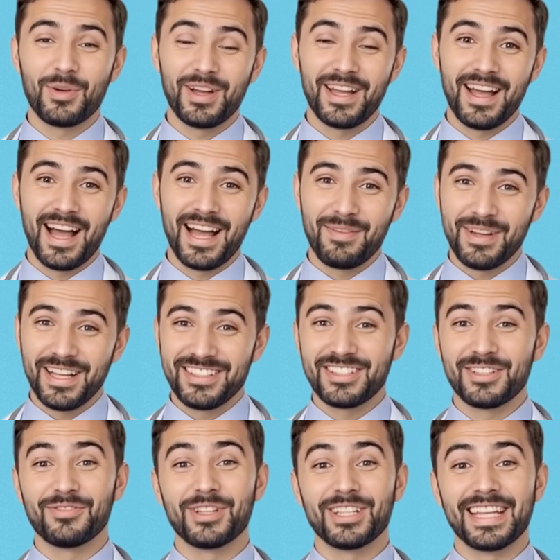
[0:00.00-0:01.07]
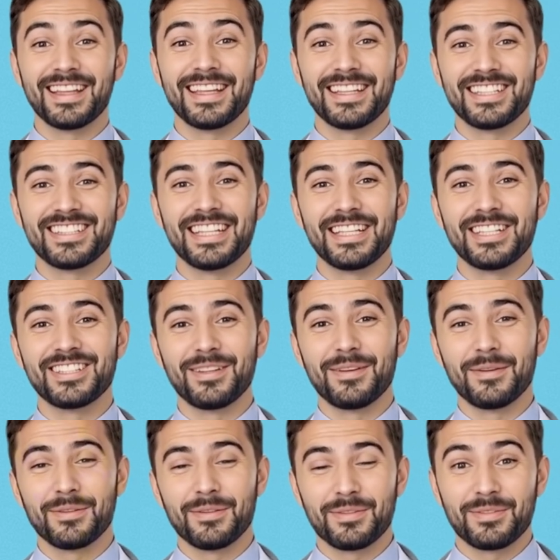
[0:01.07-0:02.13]
are at high risk for kidney disease.
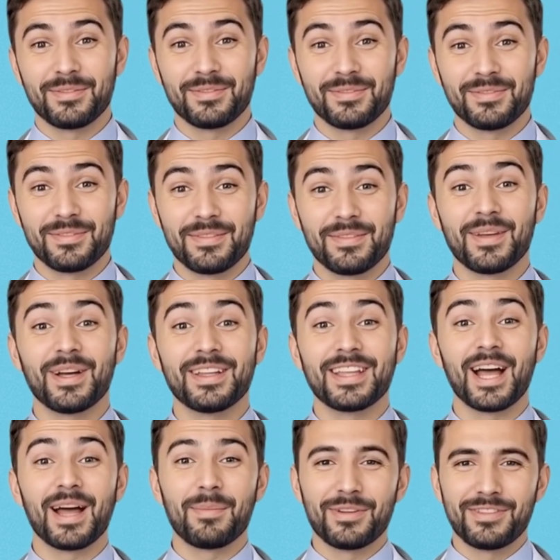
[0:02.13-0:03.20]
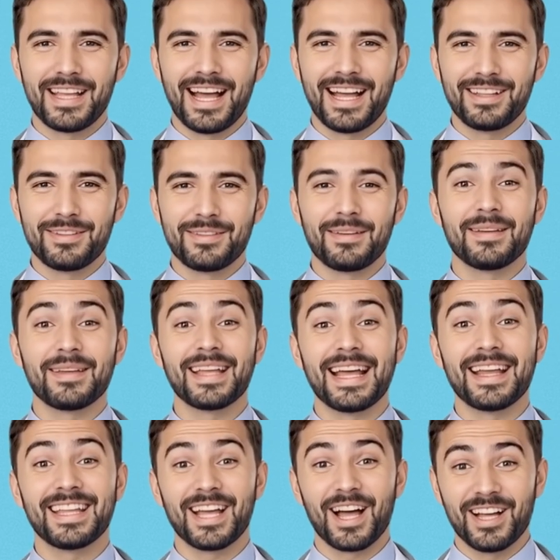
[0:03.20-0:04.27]
On top of that,
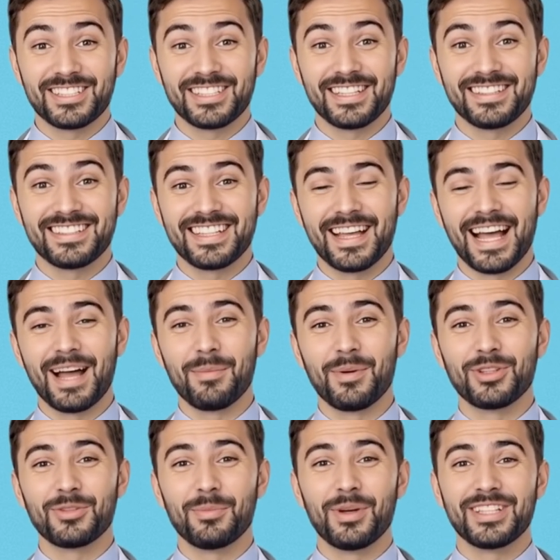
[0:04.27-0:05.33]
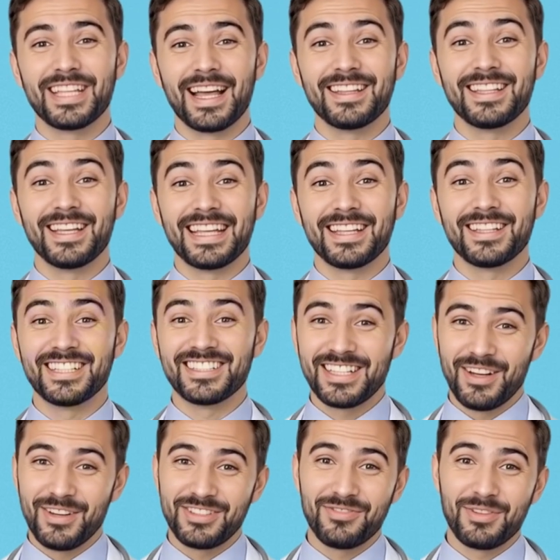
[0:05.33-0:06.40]
antioxidants in apples protect kidney
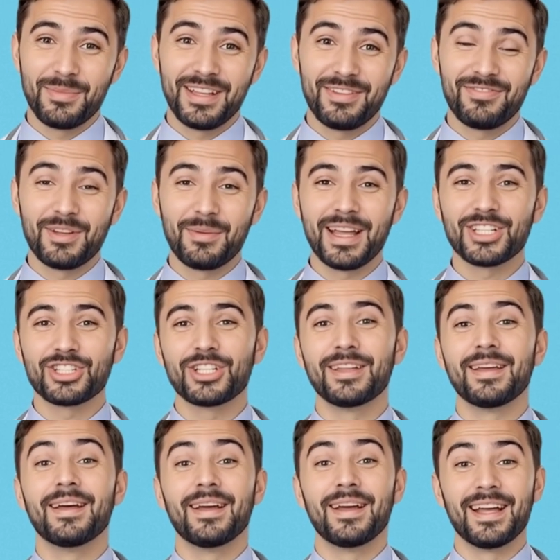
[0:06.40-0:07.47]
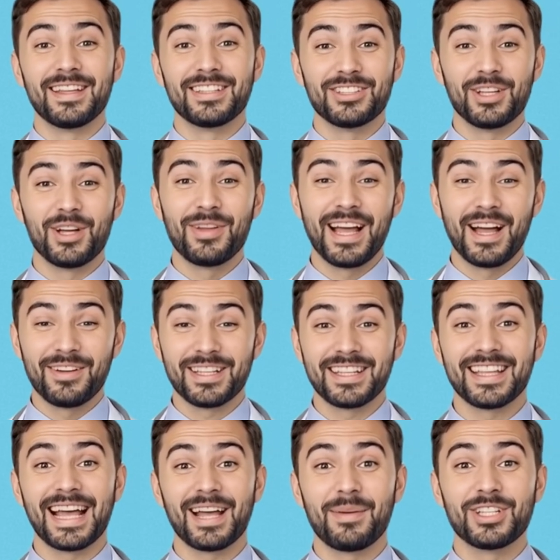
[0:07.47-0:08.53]
cells from inflammation and slow down the
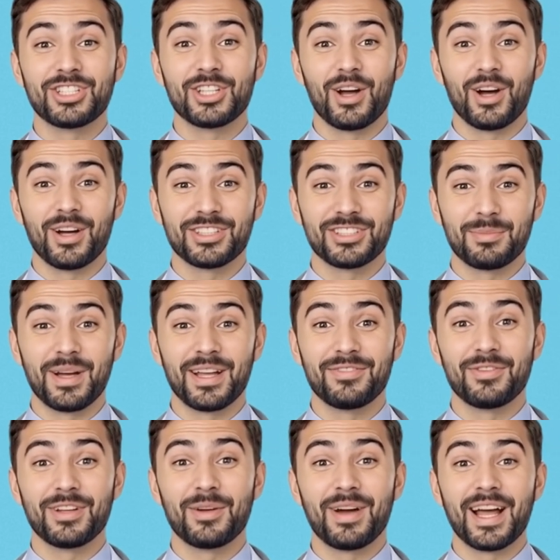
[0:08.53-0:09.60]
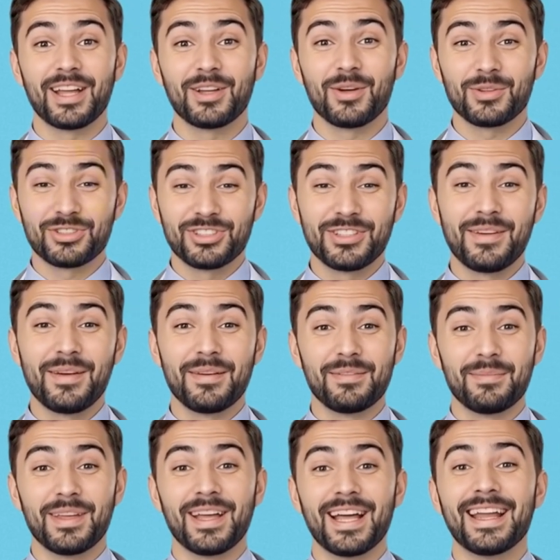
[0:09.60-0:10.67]
damage caused by free radicals.
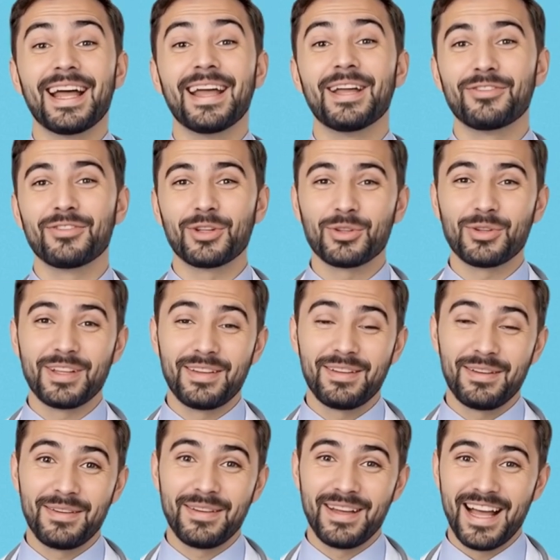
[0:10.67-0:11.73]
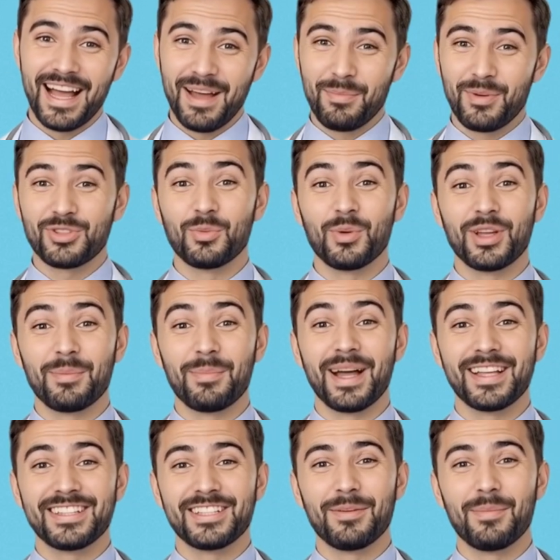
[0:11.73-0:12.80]
But like any food, apples work
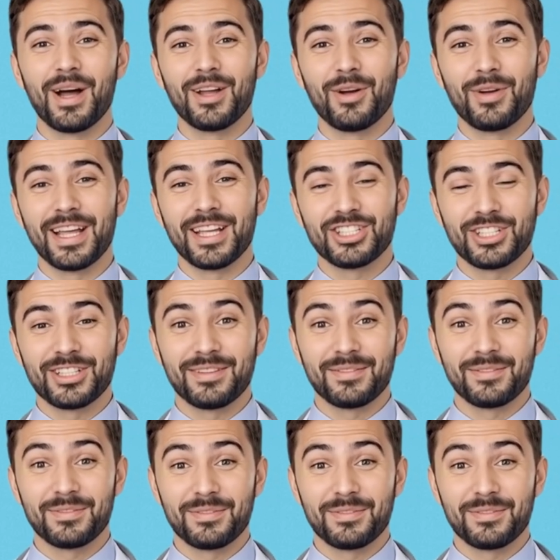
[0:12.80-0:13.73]
best in moderation.